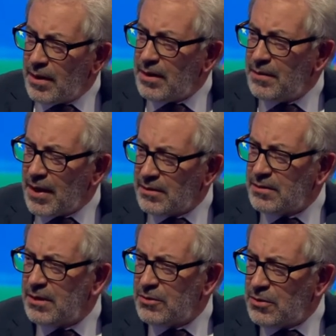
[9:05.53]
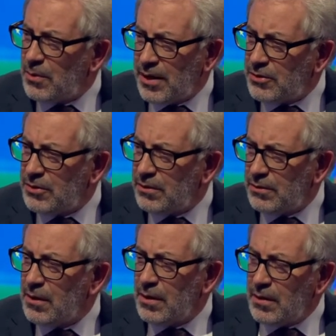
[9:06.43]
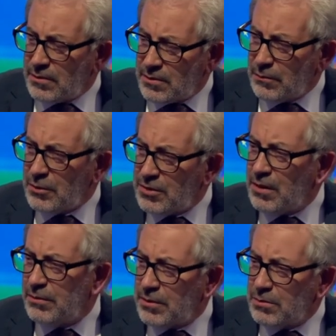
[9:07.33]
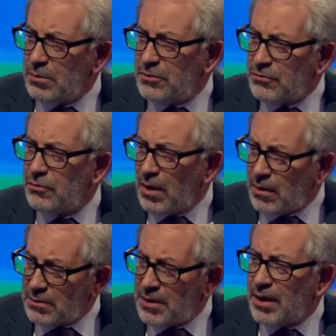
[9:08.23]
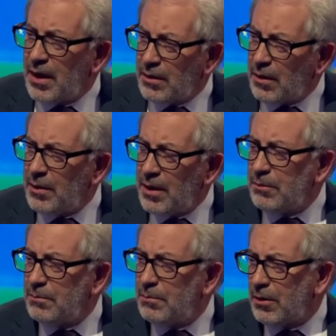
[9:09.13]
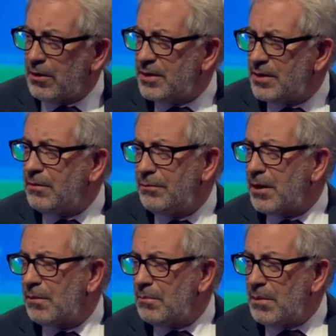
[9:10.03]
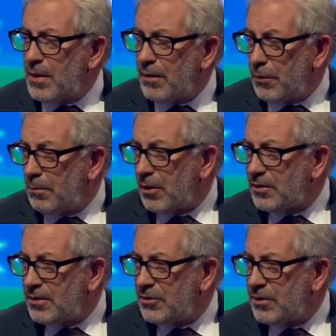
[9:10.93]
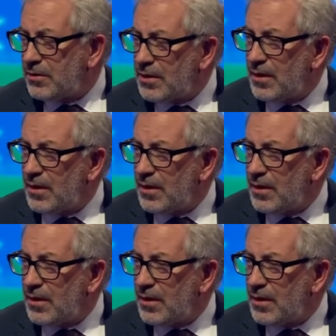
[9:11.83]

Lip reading: And in that situation, civil servants will struggle to get coherent policies if the politicians